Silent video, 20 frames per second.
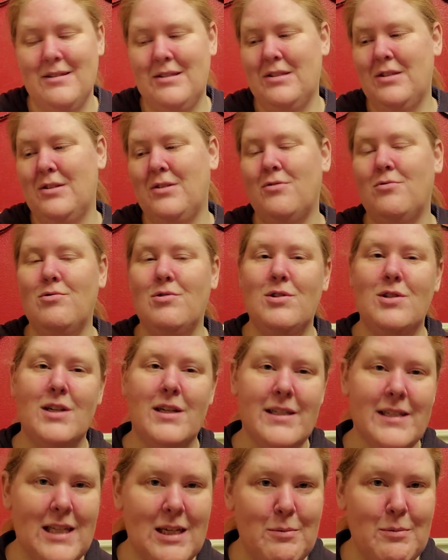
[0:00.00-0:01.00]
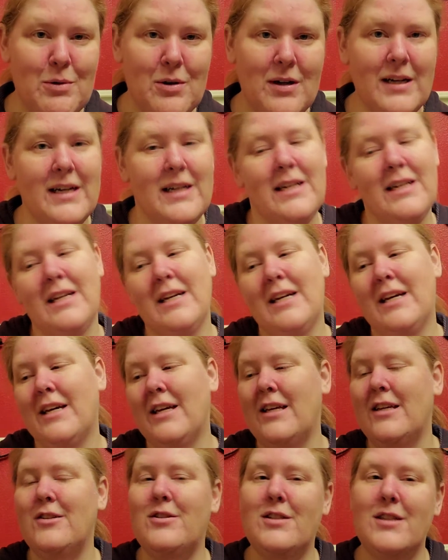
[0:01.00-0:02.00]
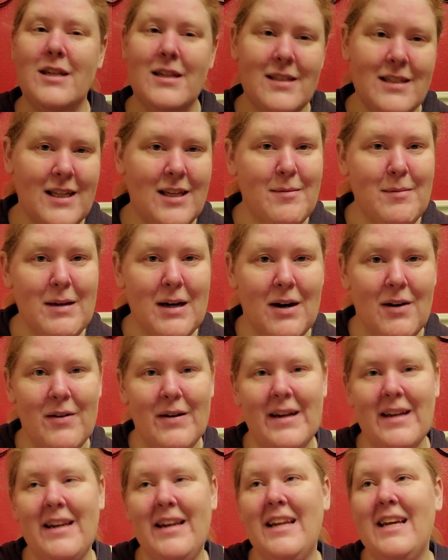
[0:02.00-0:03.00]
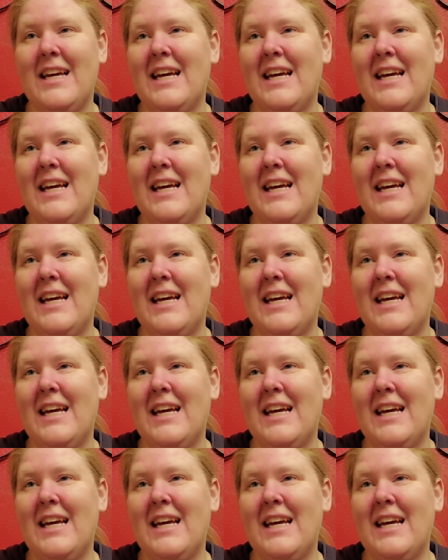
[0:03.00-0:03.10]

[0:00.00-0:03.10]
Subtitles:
So you just keep working, you just keep going.